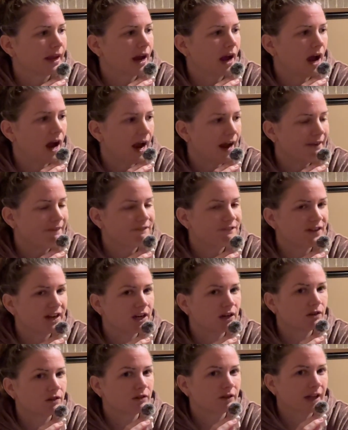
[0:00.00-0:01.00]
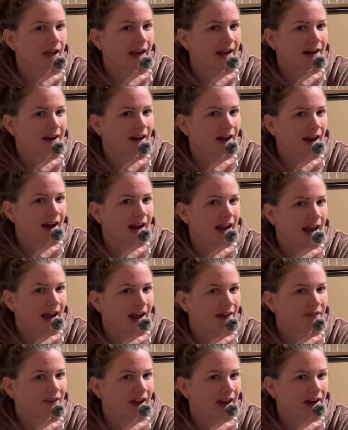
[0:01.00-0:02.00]
I feel like I
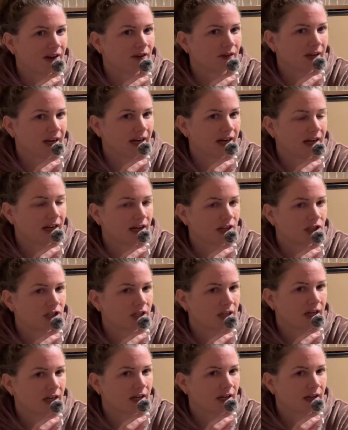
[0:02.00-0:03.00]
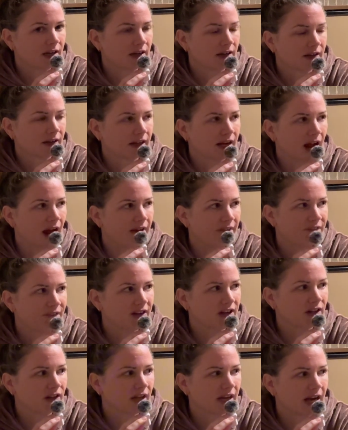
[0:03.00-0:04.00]
have adult ADHD. Like, I
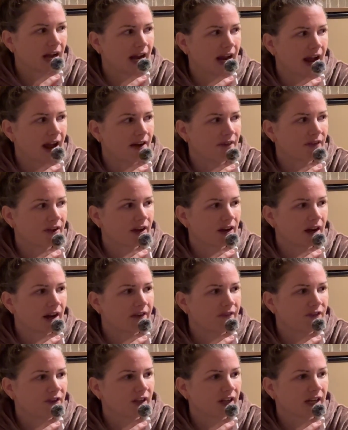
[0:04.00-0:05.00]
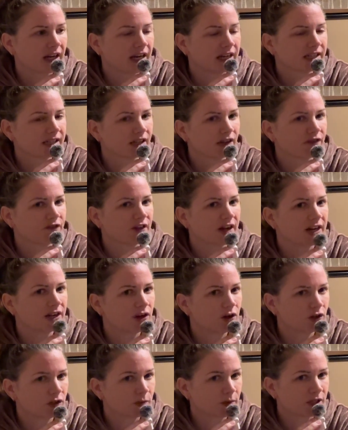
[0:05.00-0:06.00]
feel like I have it. I feel like I can
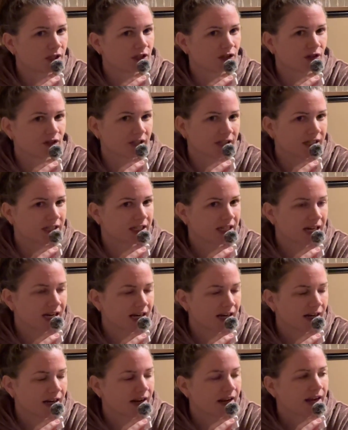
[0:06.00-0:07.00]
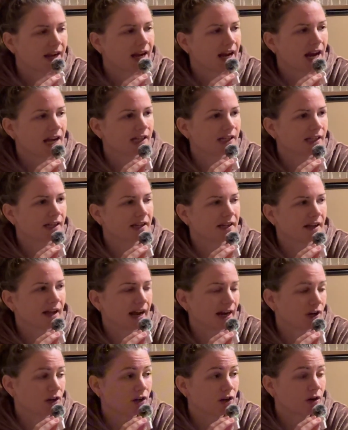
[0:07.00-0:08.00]
self-diagnose with certainty.
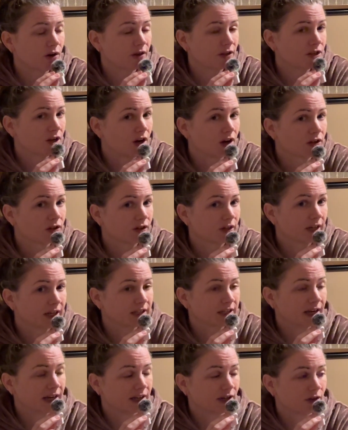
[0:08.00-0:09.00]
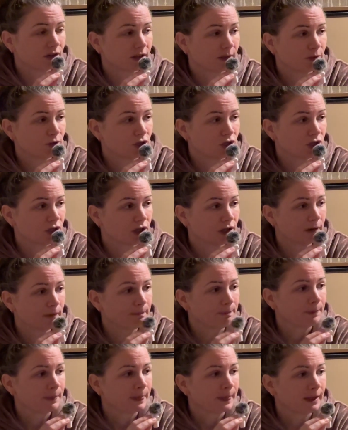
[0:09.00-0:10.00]
I could go to the doctor and get diagnosed, I'm sure.
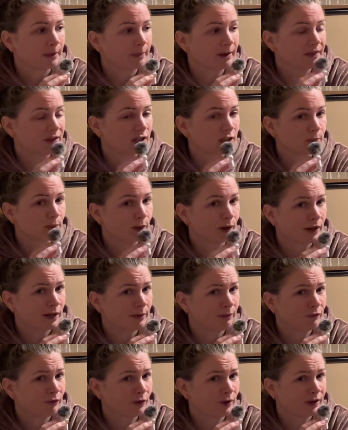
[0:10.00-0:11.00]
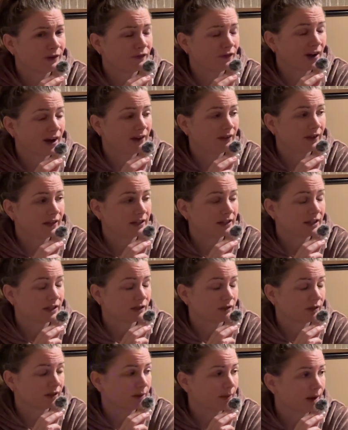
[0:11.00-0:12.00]
But at this point, I'm 45. Like, does
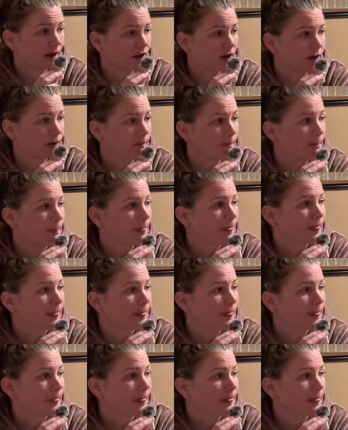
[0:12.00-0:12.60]
it really matter?